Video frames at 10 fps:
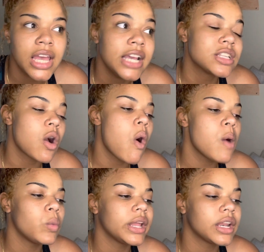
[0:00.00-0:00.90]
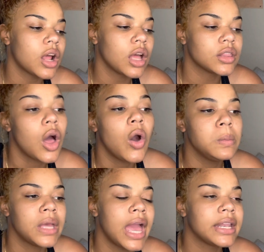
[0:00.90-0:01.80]
He's like, oh, I'm waiting on the
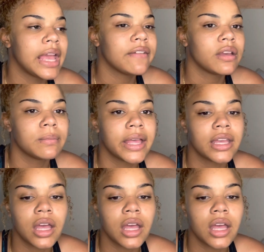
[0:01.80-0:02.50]
homie. I had gave him like,